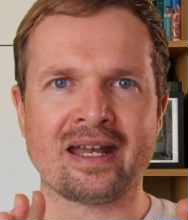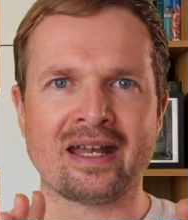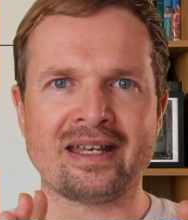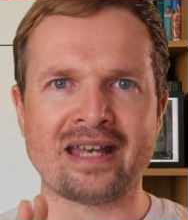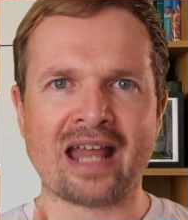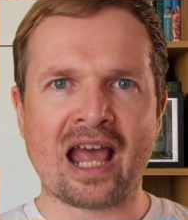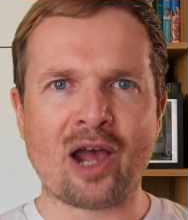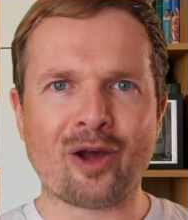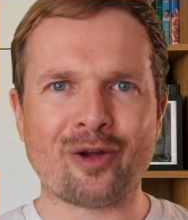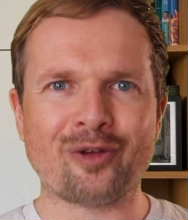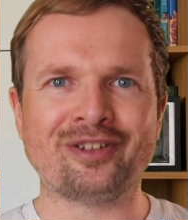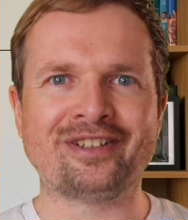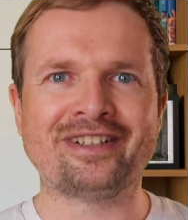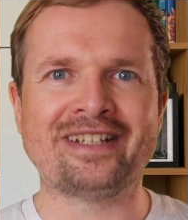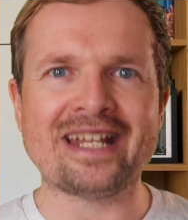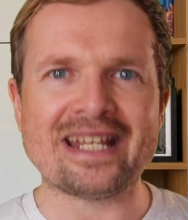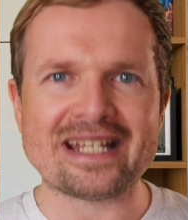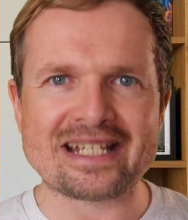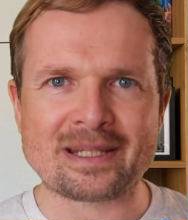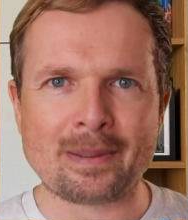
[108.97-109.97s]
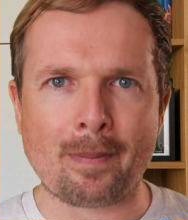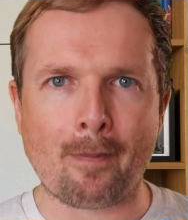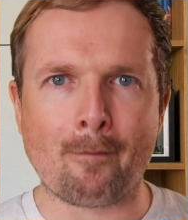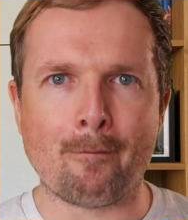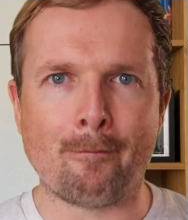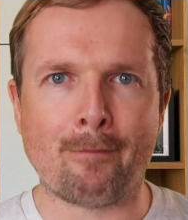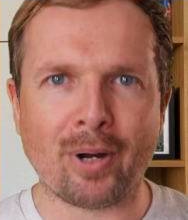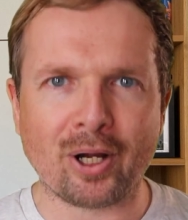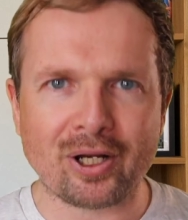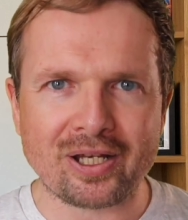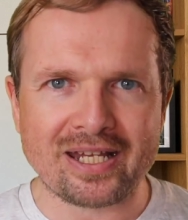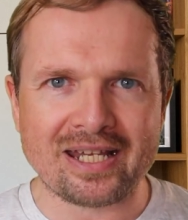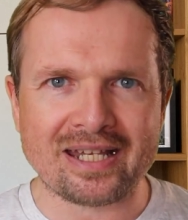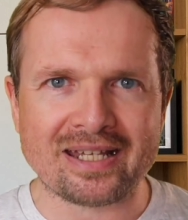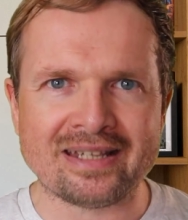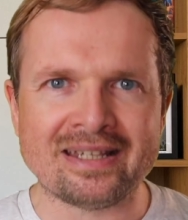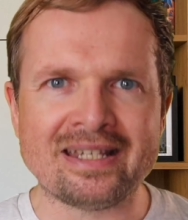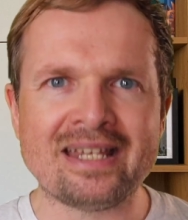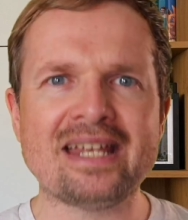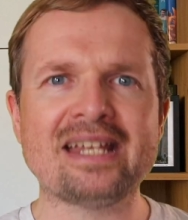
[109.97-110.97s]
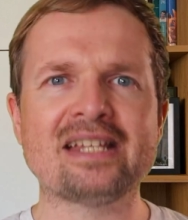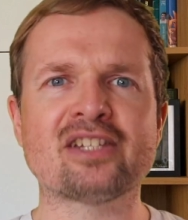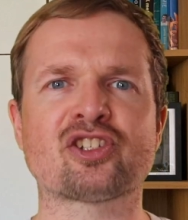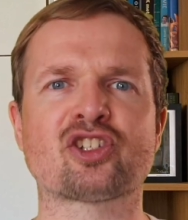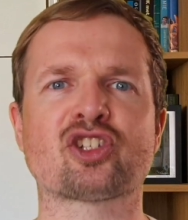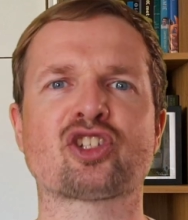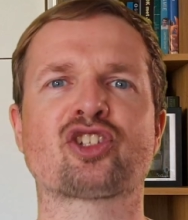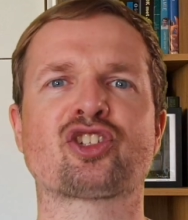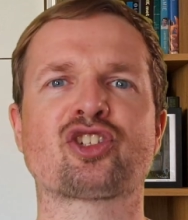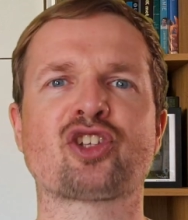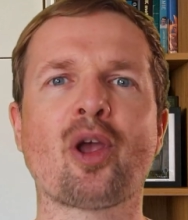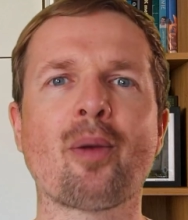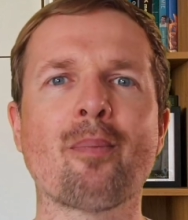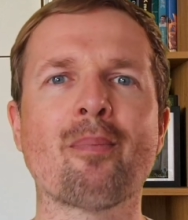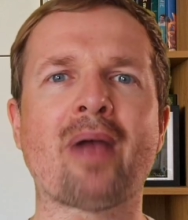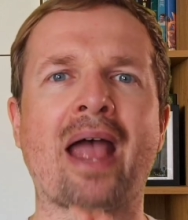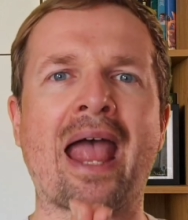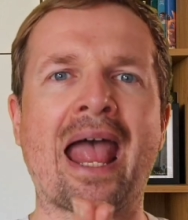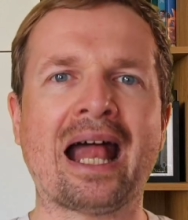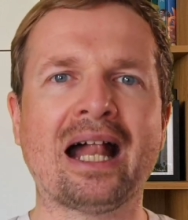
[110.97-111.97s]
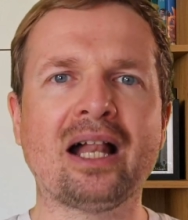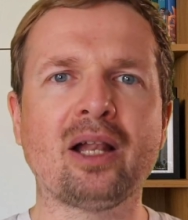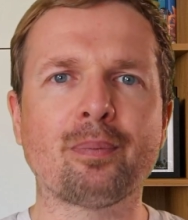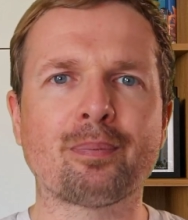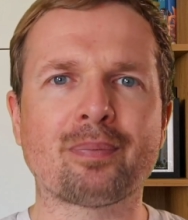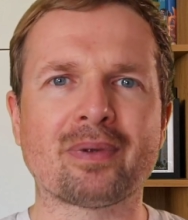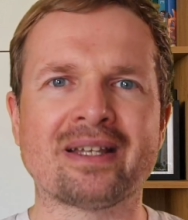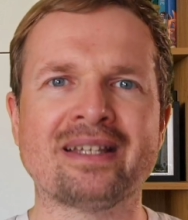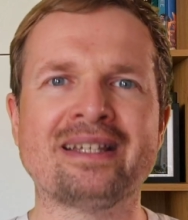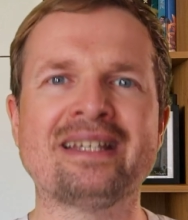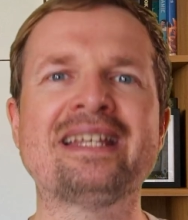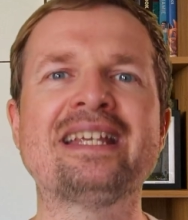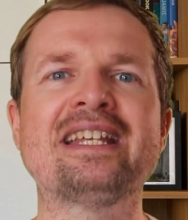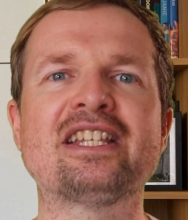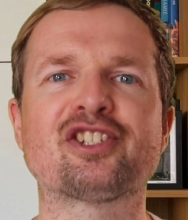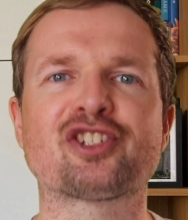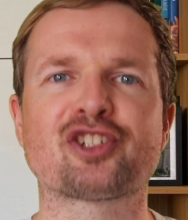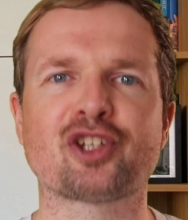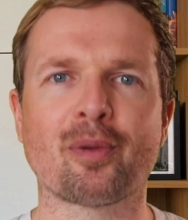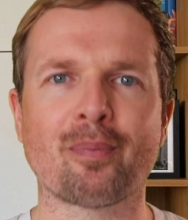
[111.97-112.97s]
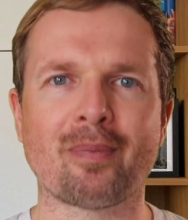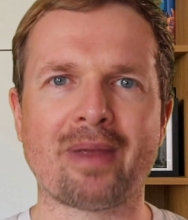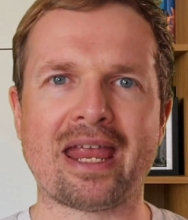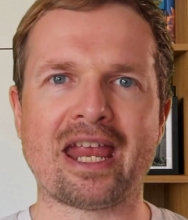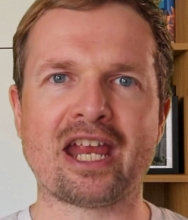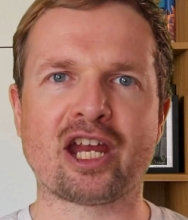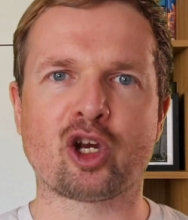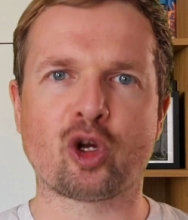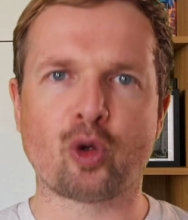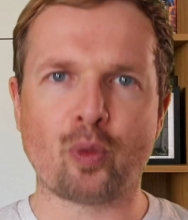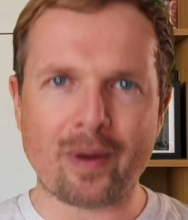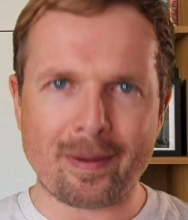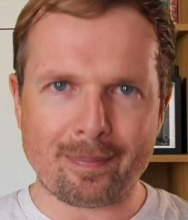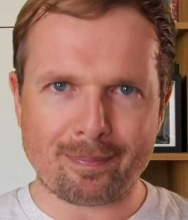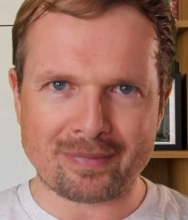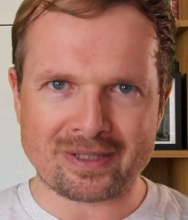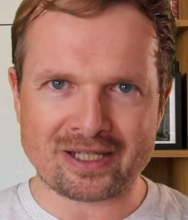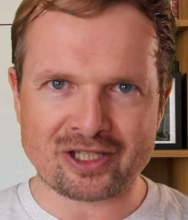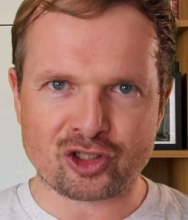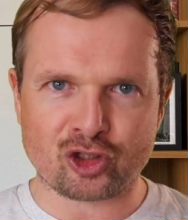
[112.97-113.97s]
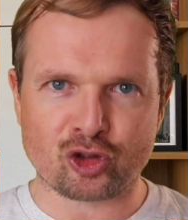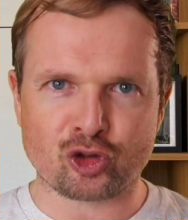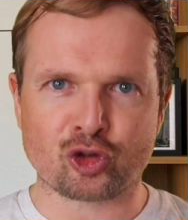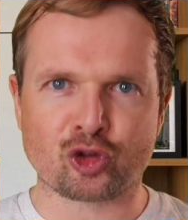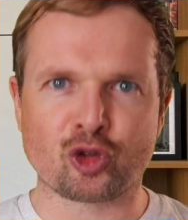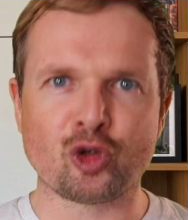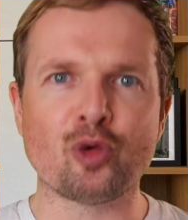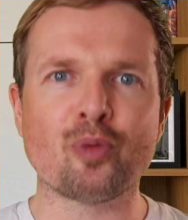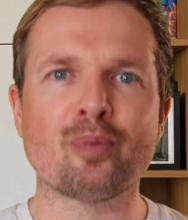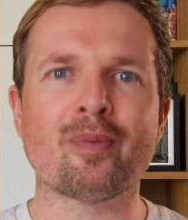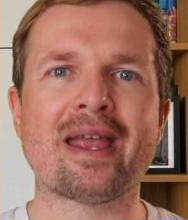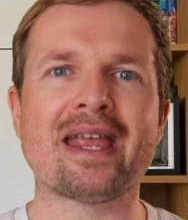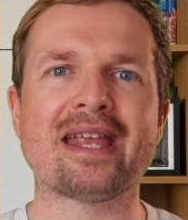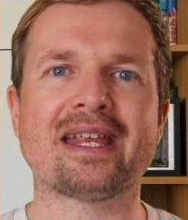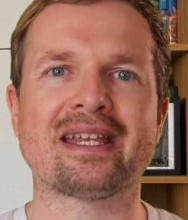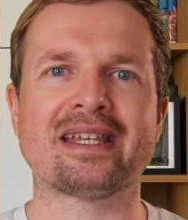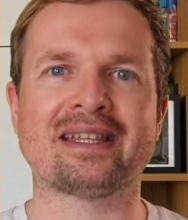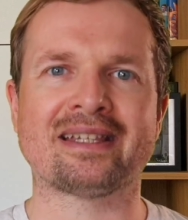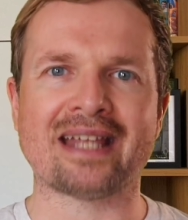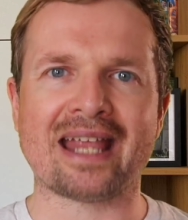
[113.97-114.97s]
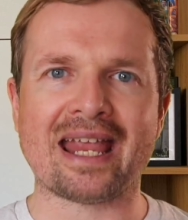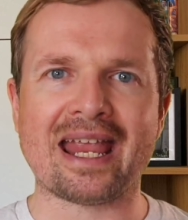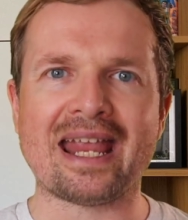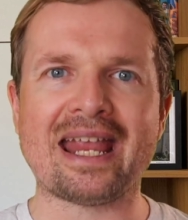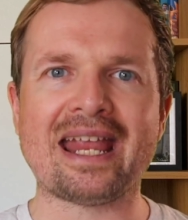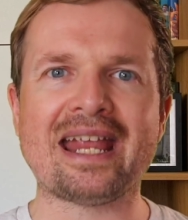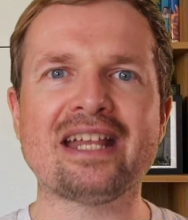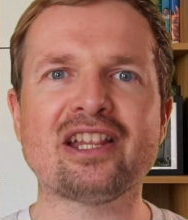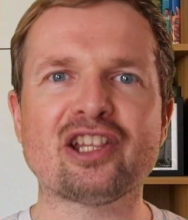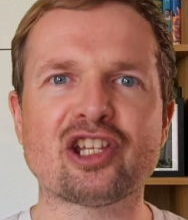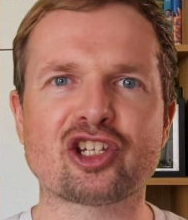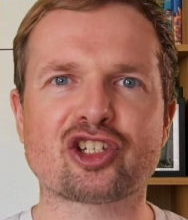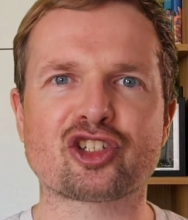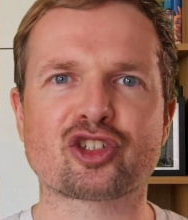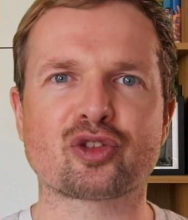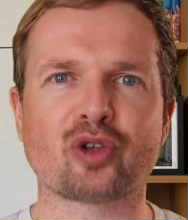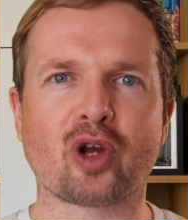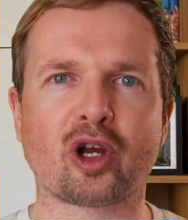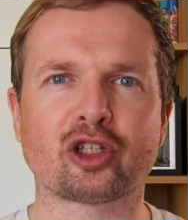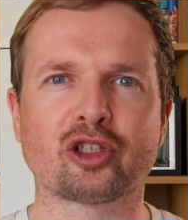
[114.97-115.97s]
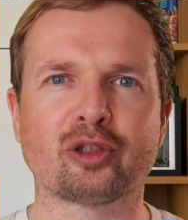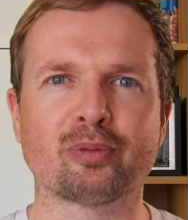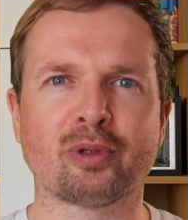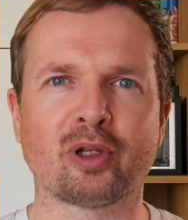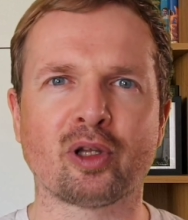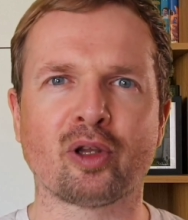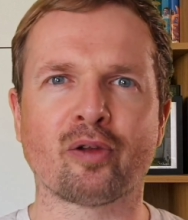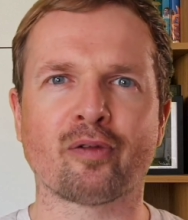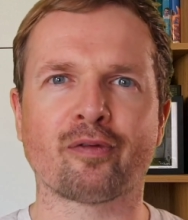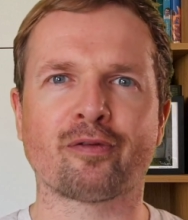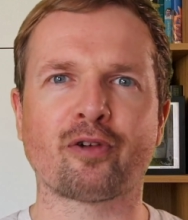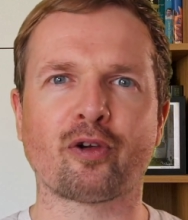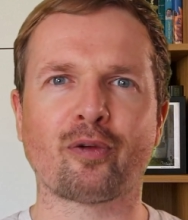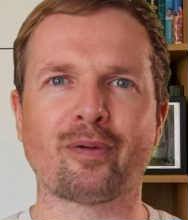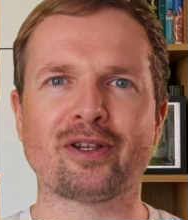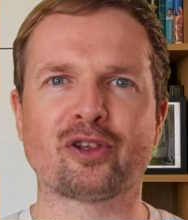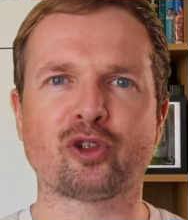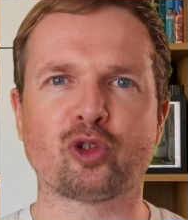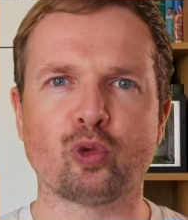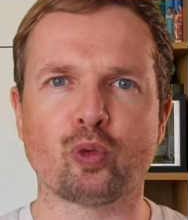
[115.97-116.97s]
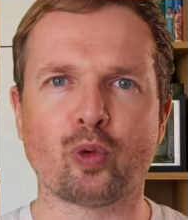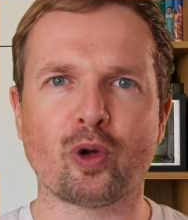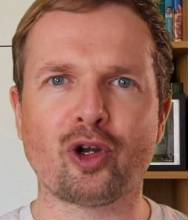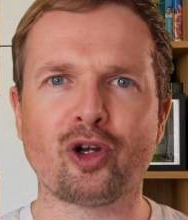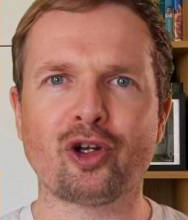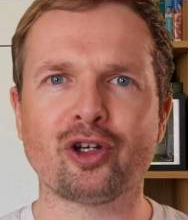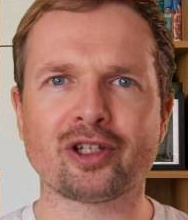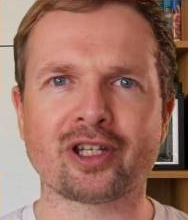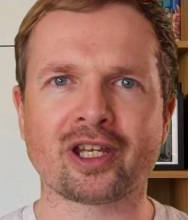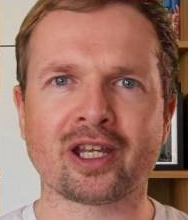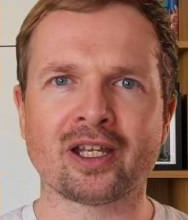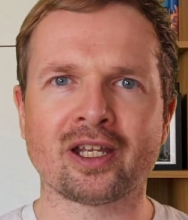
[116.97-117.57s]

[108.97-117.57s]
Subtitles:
Now this buddy needs some help, needs some equipment to make it indestructible for it to work.